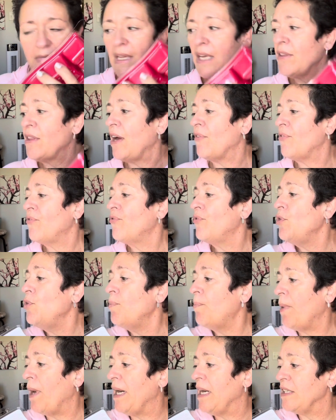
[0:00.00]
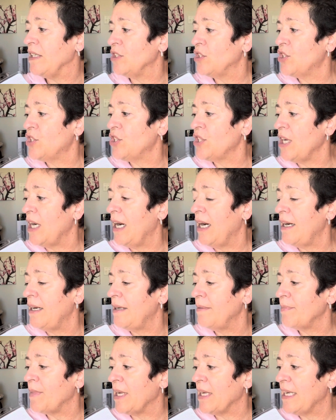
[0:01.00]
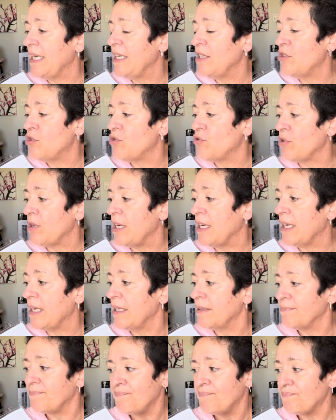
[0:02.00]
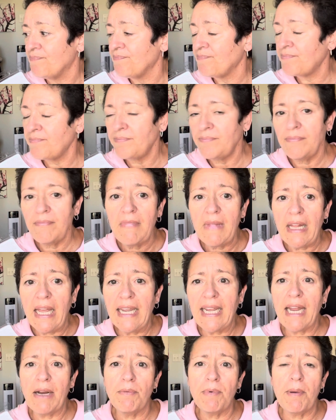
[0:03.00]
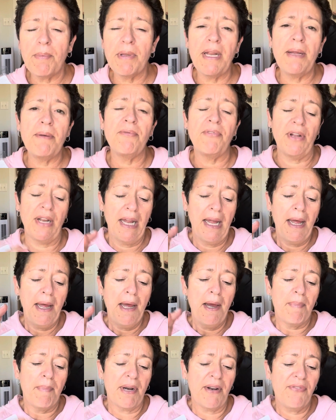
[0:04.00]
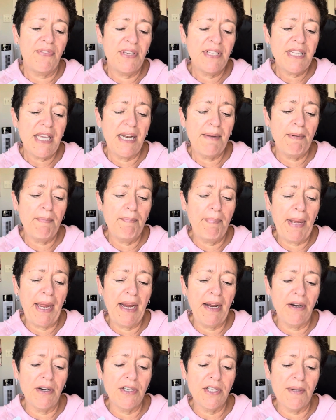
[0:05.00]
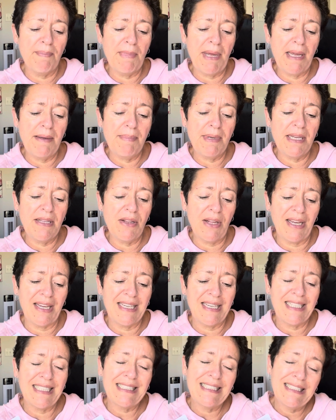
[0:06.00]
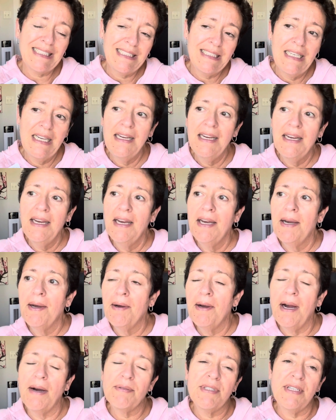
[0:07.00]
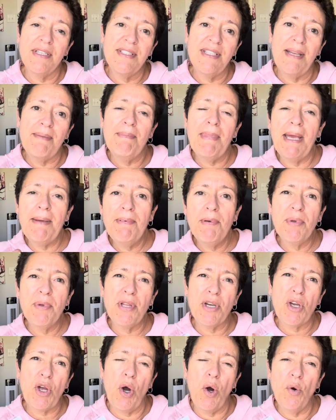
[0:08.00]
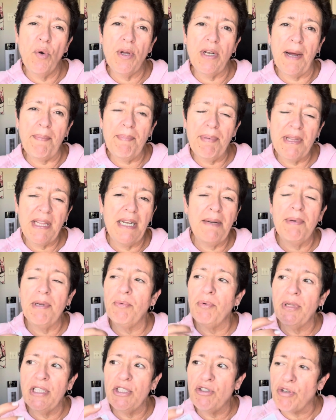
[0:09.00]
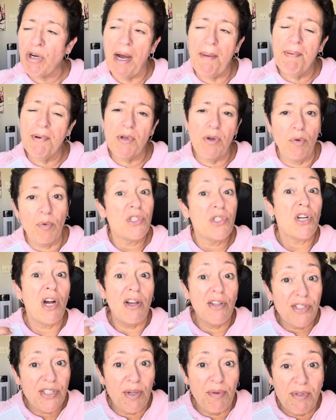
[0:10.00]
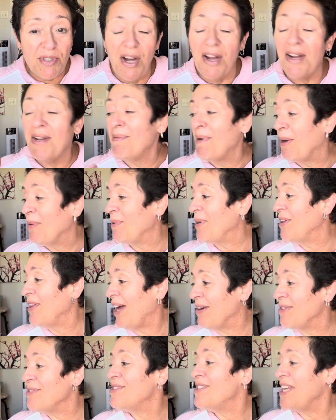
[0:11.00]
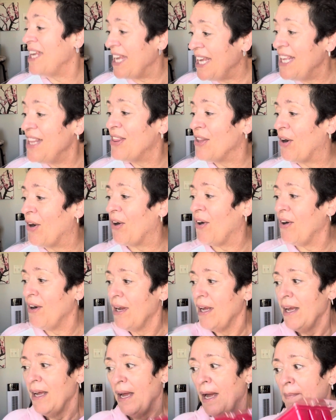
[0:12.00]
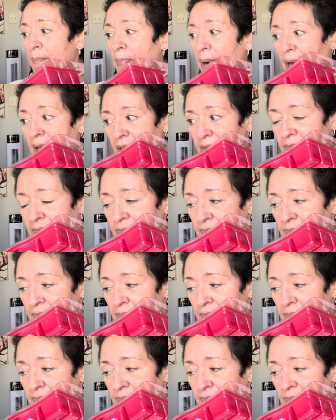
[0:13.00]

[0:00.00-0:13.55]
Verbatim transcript: that fruit punch um, that kids drink. I can't remember the name of it. But if this had been paired, maybe like I was going to say maybe with a coconut, but then be really tropical, which also is not in my wheelhouse either. But